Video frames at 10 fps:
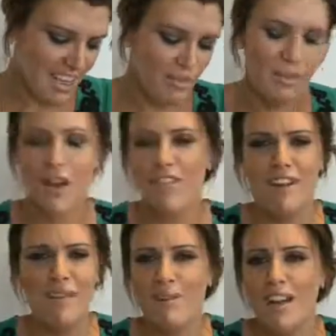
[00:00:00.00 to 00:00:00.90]
that was quite
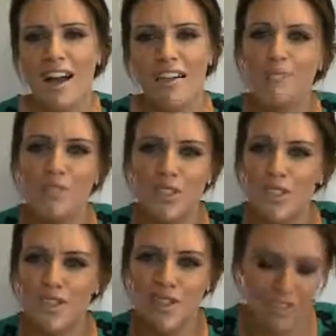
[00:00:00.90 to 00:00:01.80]
funny, but I'm
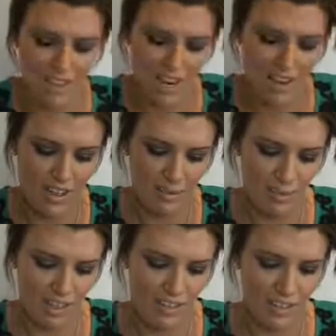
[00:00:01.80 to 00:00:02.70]
sure that I'll get
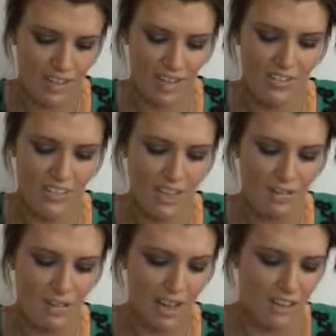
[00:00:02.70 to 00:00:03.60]
plenty of use out of it,
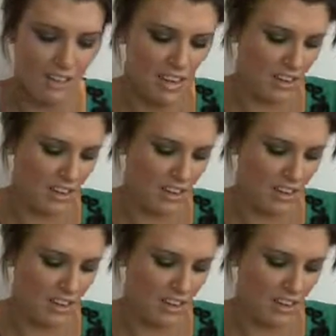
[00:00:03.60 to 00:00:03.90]
and, and,